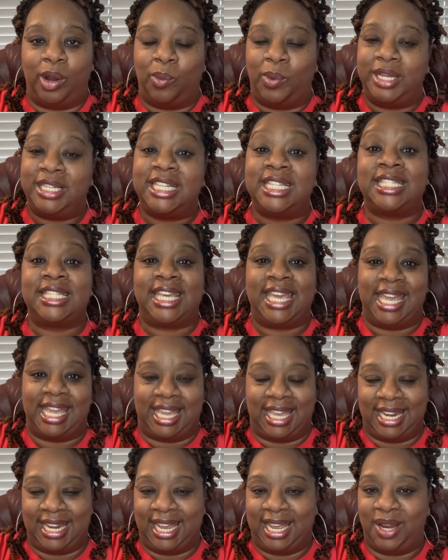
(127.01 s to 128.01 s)
We just
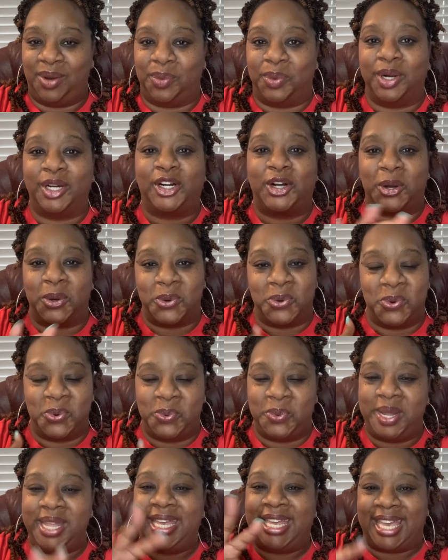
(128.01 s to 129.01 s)
kicking it. We're cool.
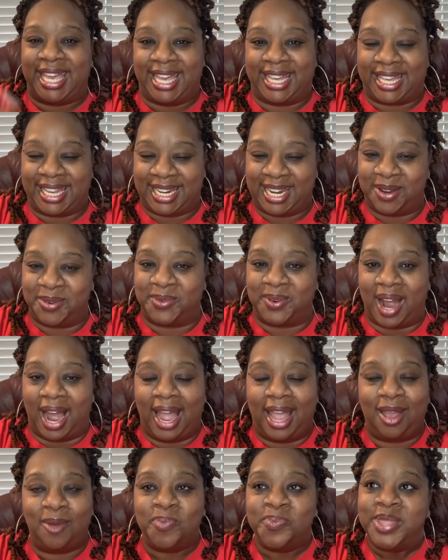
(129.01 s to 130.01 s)
We kicking it,
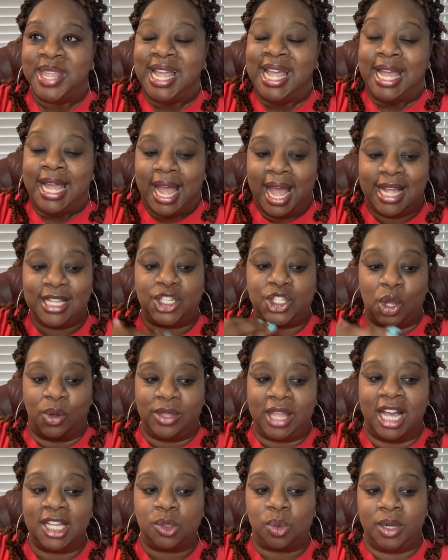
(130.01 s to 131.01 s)
right? And so
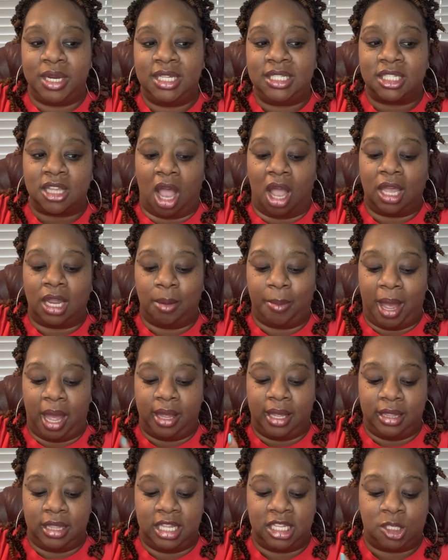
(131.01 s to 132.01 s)
that's what he's talking about
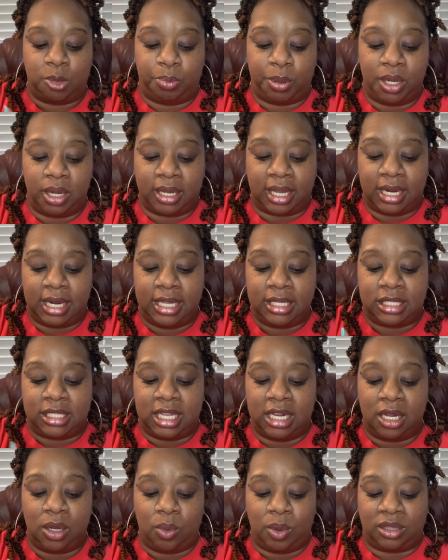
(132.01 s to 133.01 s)
in this book. And he's
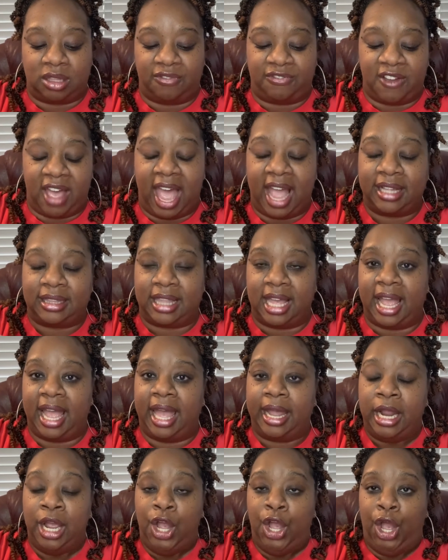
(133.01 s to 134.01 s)
dealing with the fact
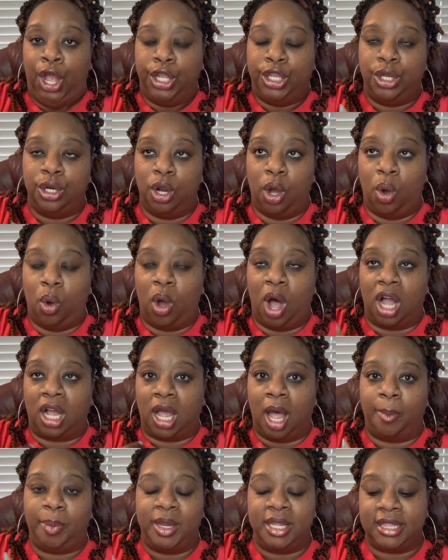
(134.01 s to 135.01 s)
that, you know, a
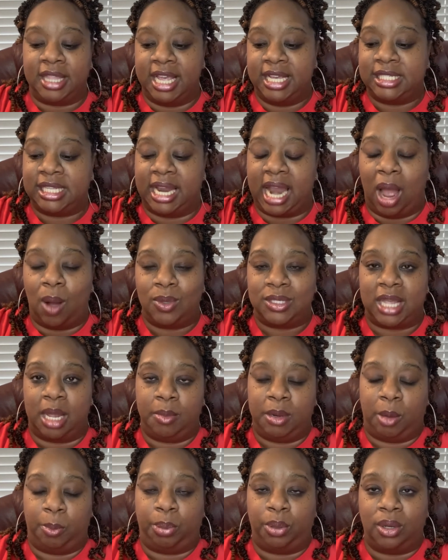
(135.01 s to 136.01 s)
couple of things that I was
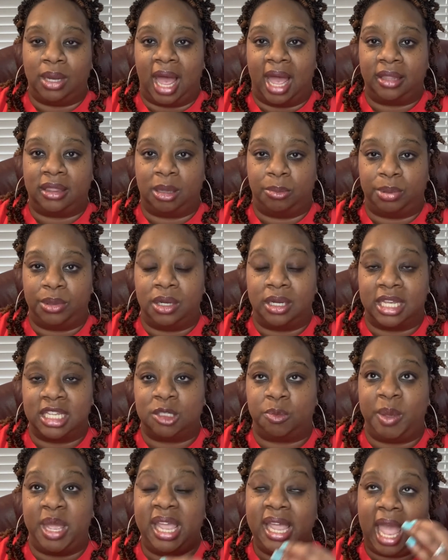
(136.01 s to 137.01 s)
able to pull out the book
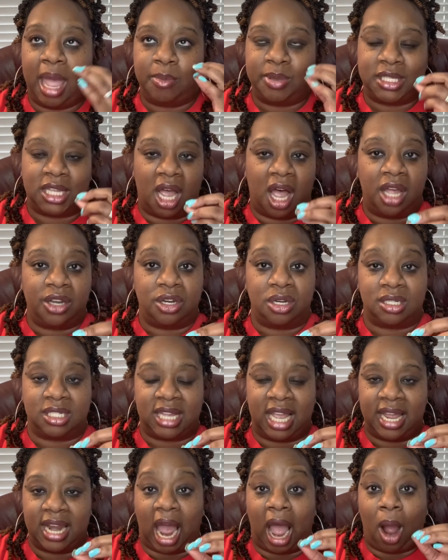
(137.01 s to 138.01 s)
is being able to
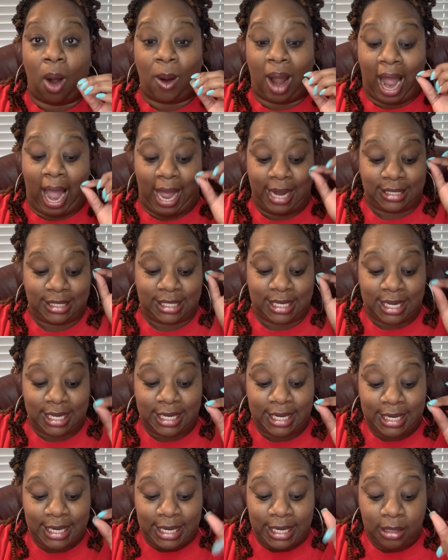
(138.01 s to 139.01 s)
understand our
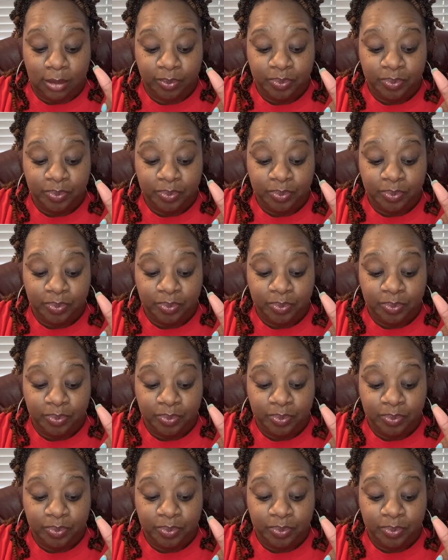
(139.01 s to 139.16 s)
identity.